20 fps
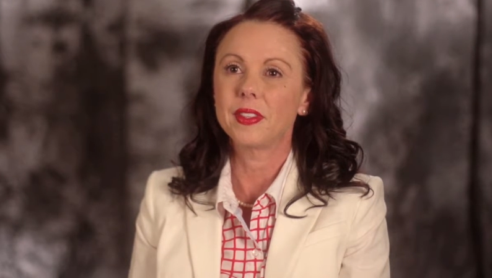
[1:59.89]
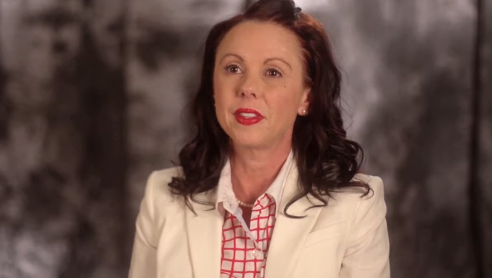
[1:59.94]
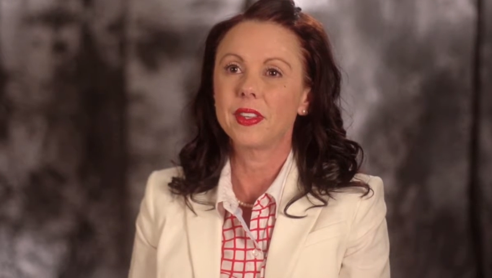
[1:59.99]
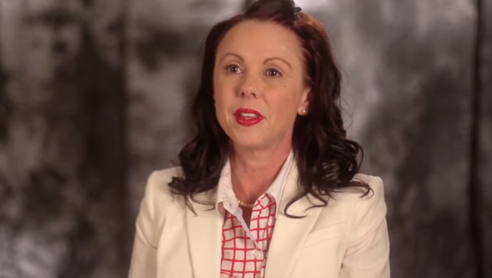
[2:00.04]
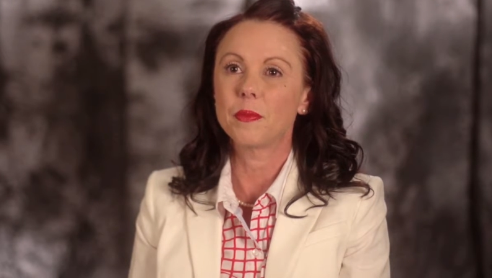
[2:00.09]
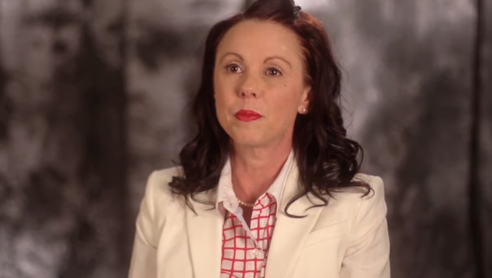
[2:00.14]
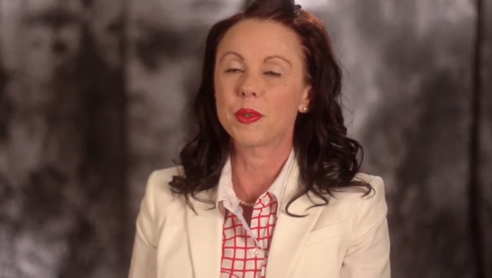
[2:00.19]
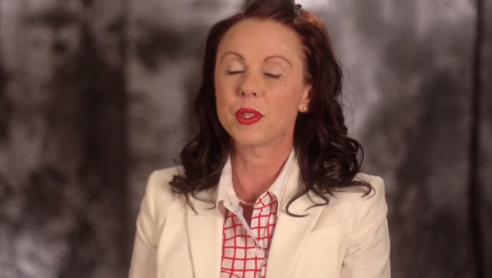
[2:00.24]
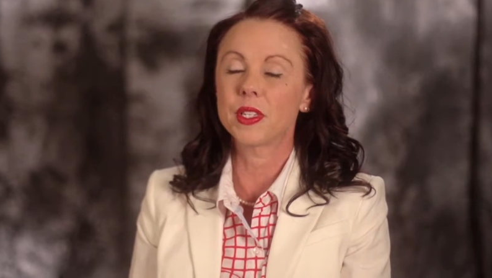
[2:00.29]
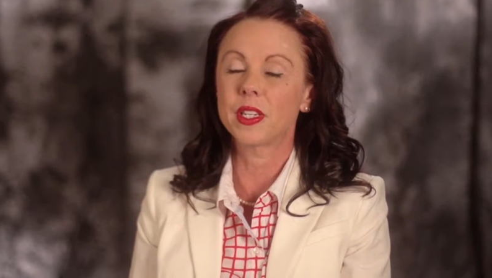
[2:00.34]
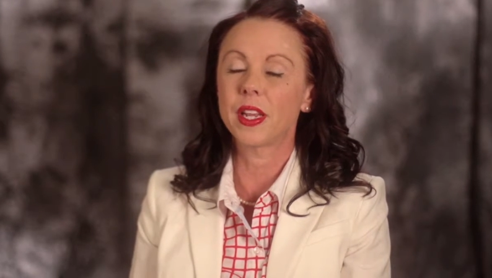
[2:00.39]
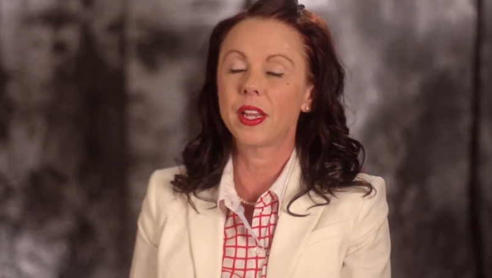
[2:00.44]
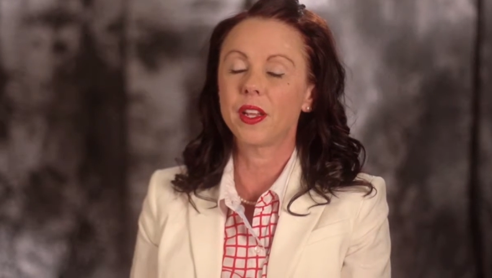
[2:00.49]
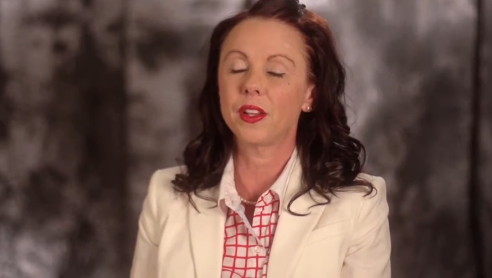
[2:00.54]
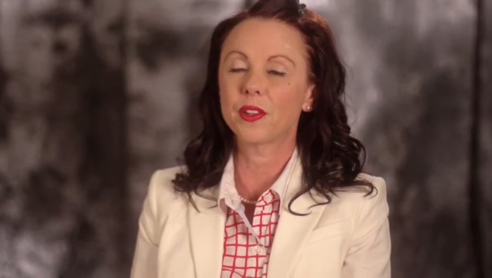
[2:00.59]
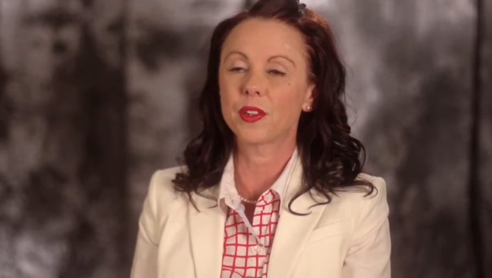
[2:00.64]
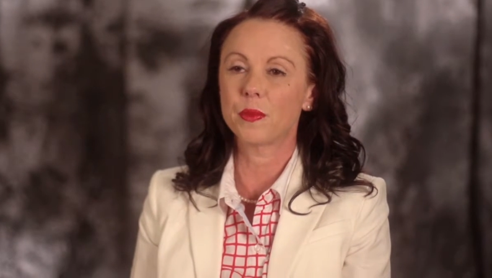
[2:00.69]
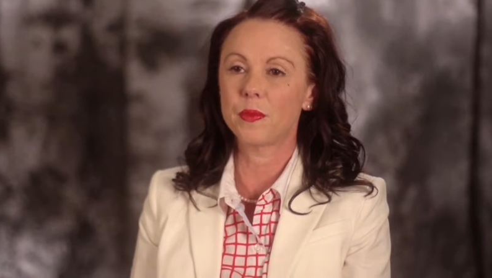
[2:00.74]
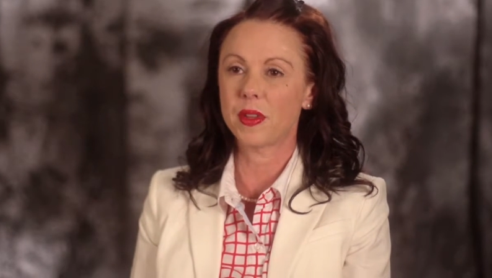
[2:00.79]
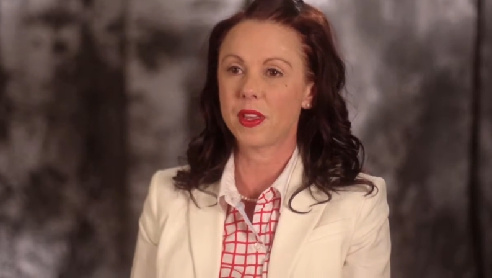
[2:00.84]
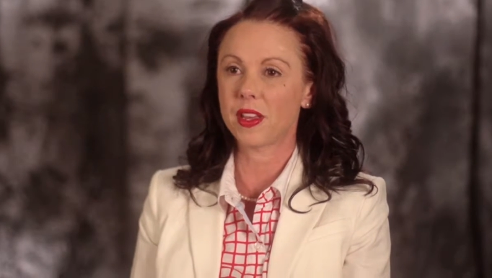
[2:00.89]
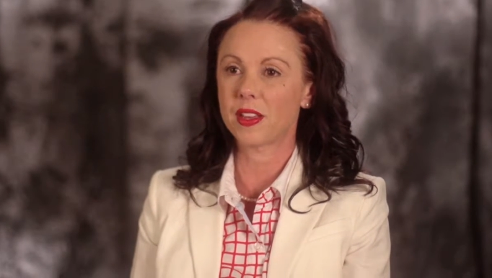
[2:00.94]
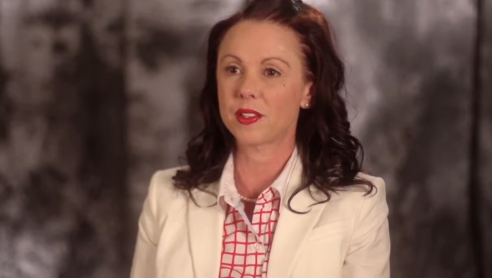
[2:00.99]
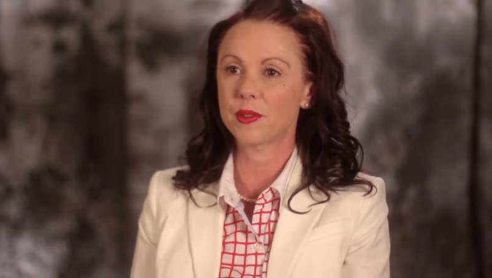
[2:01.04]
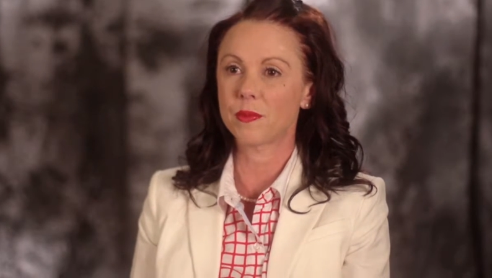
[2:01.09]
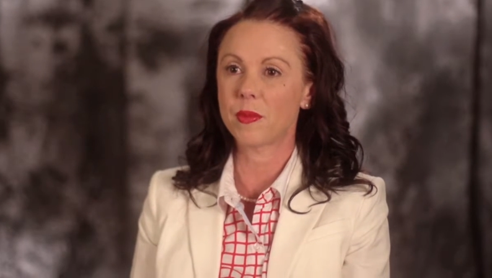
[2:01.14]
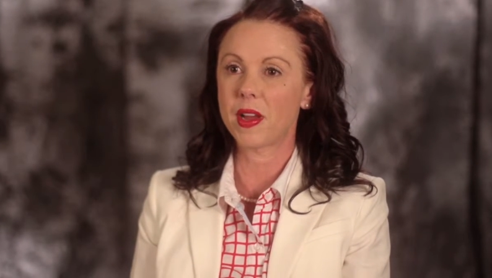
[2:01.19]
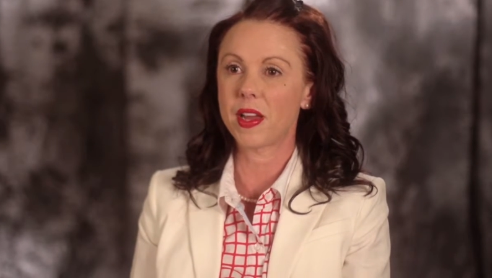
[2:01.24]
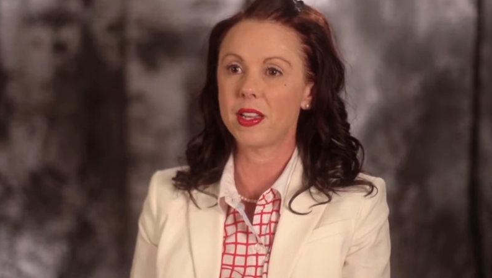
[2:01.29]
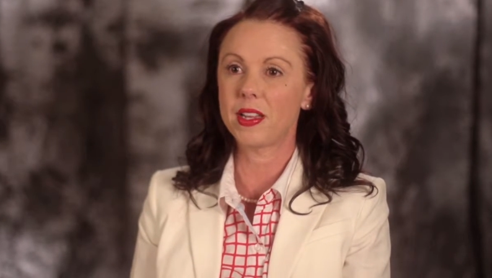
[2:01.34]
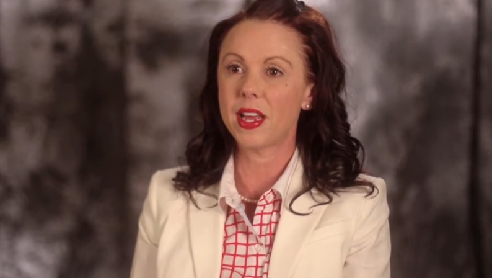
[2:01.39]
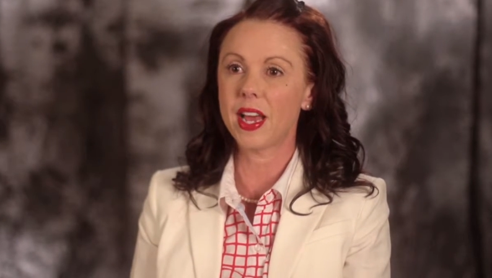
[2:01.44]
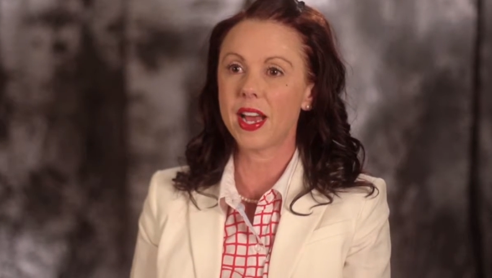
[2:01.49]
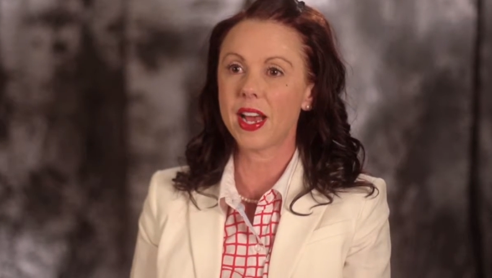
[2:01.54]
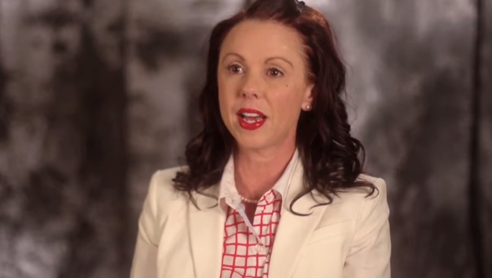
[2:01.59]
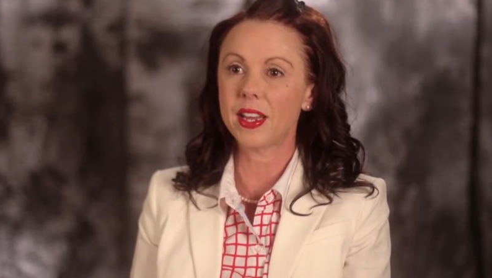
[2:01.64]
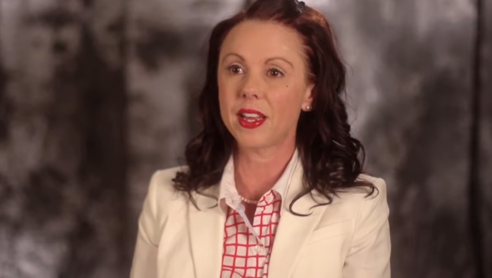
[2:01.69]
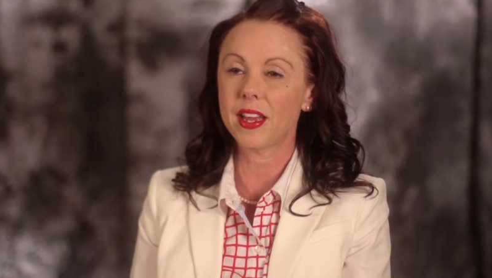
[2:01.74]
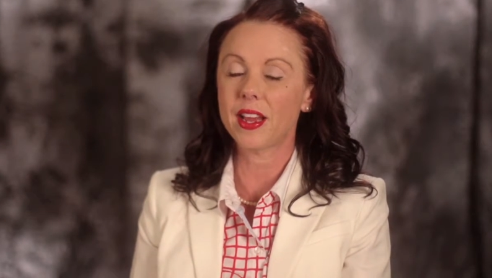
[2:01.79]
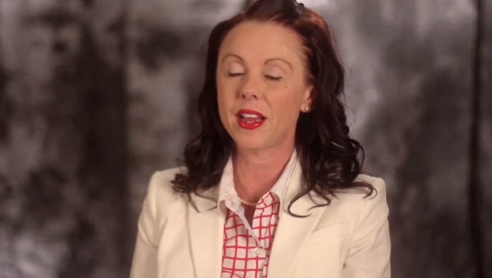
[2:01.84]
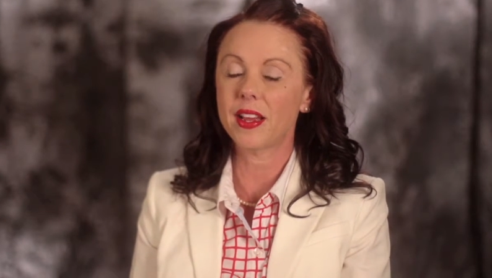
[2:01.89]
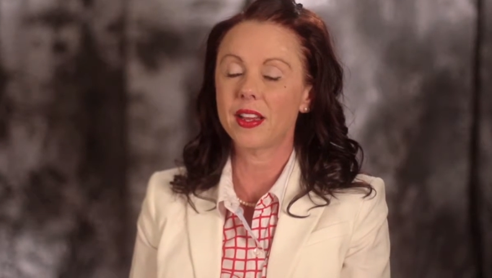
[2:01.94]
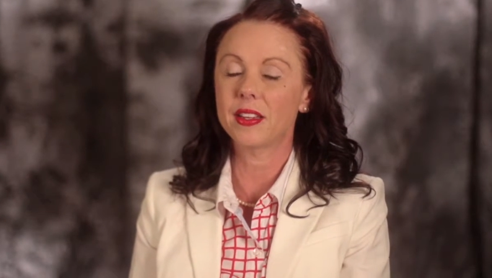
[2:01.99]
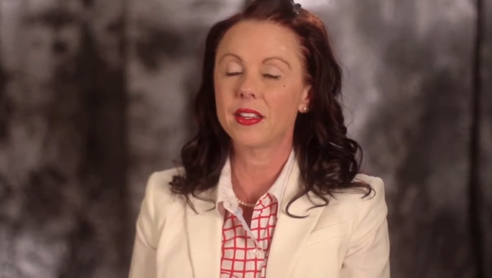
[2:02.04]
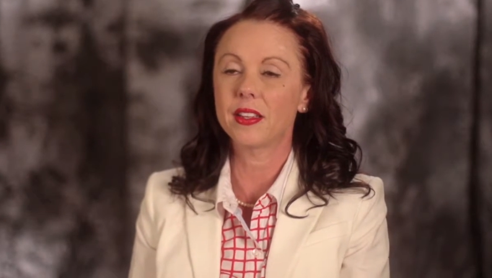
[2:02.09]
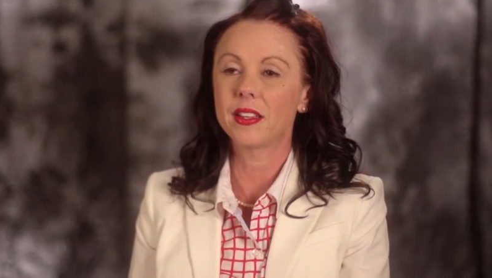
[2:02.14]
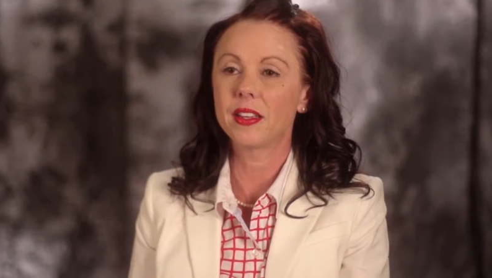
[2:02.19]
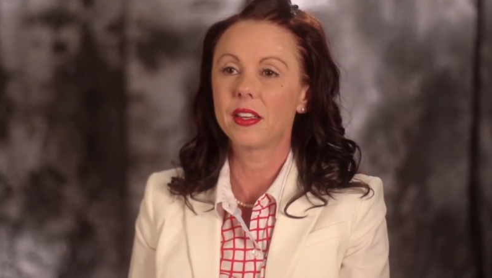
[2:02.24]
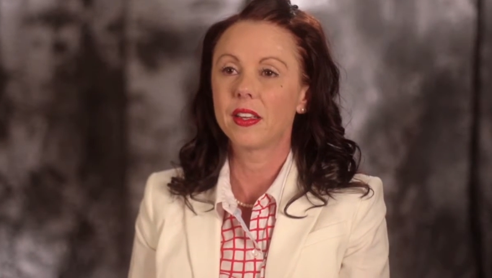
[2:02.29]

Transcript: in particular because my dad had